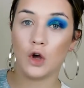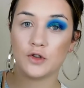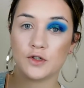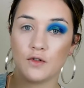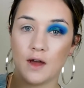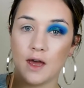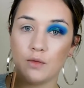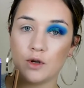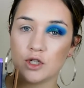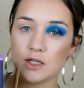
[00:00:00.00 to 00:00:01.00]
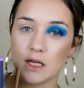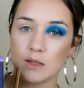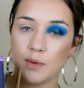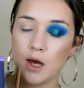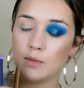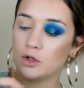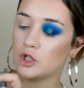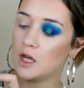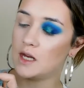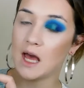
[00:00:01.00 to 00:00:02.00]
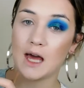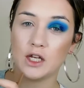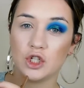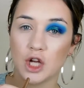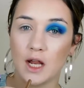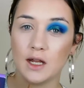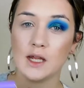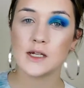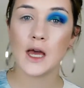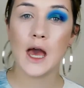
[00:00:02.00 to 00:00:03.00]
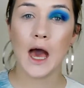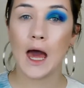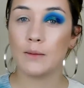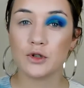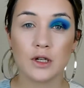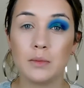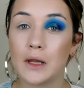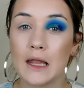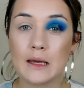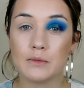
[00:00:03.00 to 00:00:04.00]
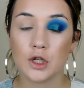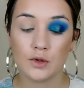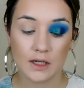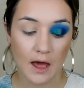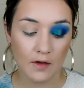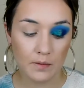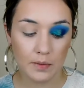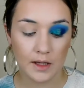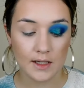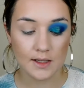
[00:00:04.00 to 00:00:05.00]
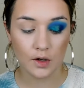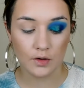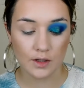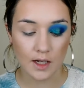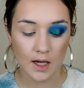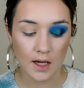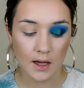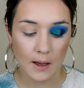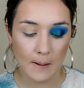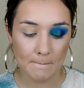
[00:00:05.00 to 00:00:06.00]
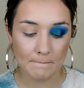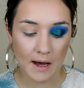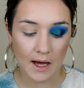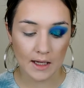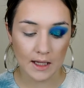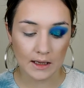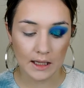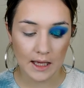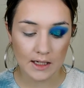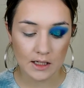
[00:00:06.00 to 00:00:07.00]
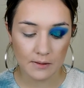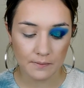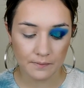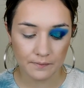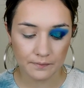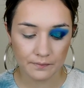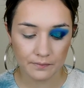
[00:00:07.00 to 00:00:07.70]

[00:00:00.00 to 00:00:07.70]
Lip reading: Sorcery, which is like this purple shade, and Enchanted. And I'm just gonna blend them two together and place it under my lid.